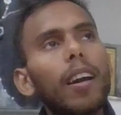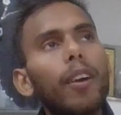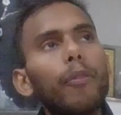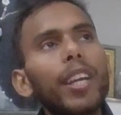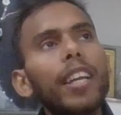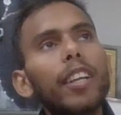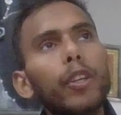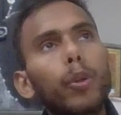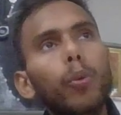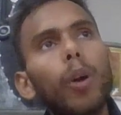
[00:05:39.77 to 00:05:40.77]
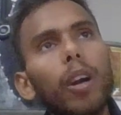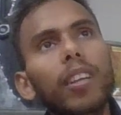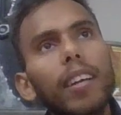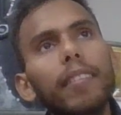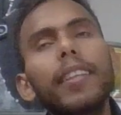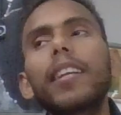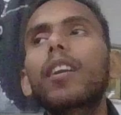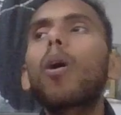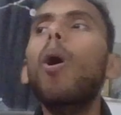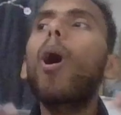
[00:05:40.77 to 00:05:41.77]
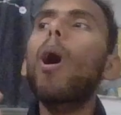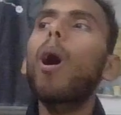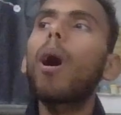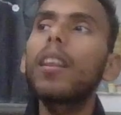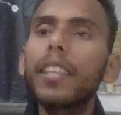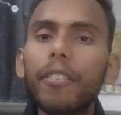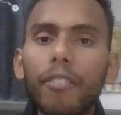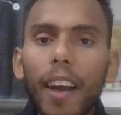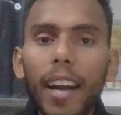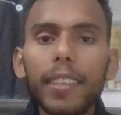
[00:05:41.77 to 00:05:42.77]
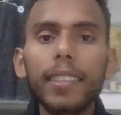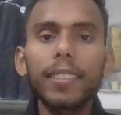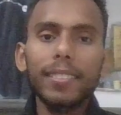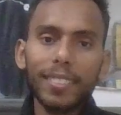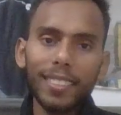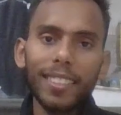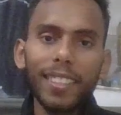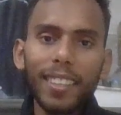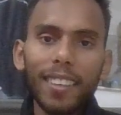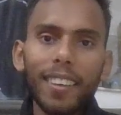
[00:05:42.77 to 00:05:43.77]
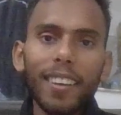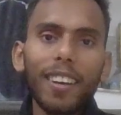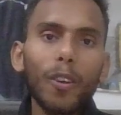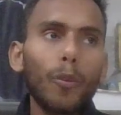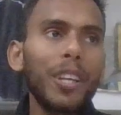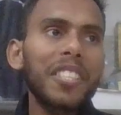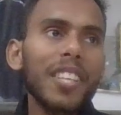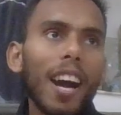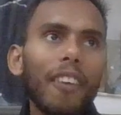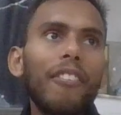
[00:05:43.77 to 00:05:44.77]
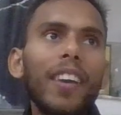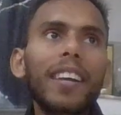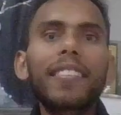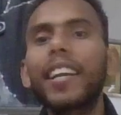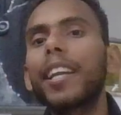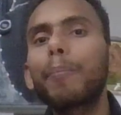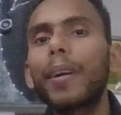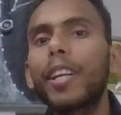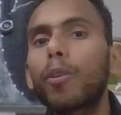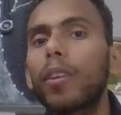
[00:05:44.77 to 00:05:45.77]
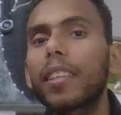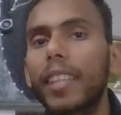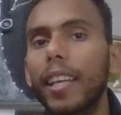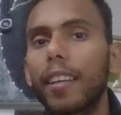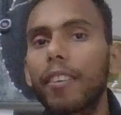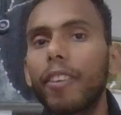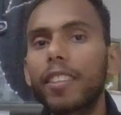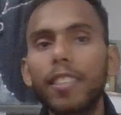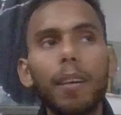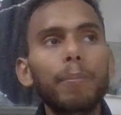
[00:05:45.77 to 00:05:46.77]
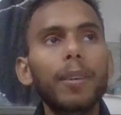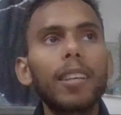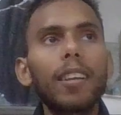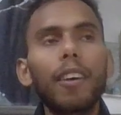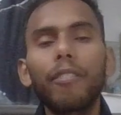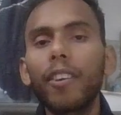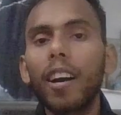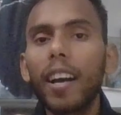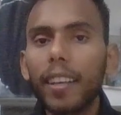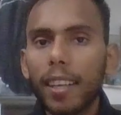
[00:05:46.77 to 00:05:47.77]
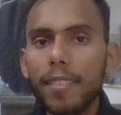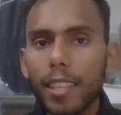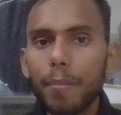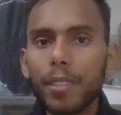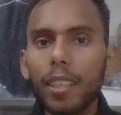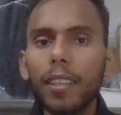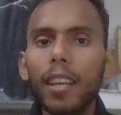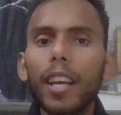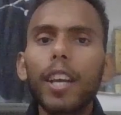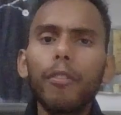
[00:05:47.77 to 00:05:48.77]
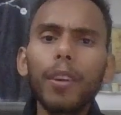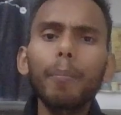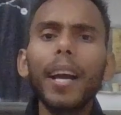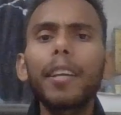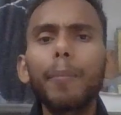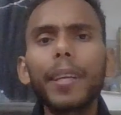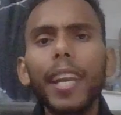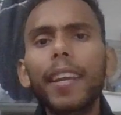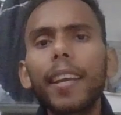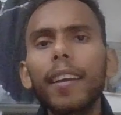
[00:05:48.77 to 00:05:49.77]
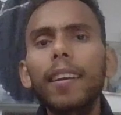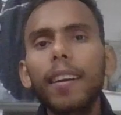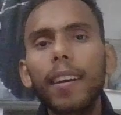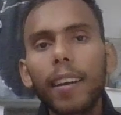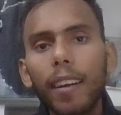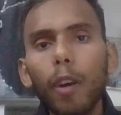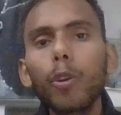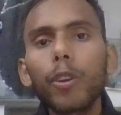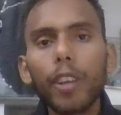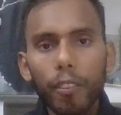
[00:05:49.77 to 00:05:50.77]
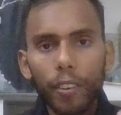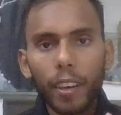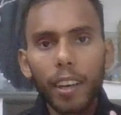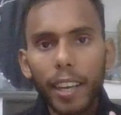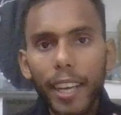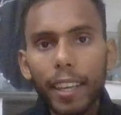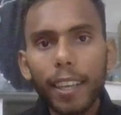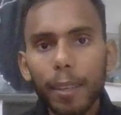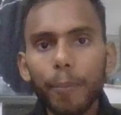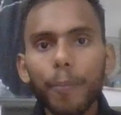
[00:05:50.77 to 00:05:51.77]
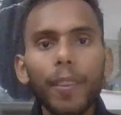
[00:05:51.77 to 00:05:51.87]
we do not consider all the factors which affects any particular thing. For example, of consumption, we might be taking count of income,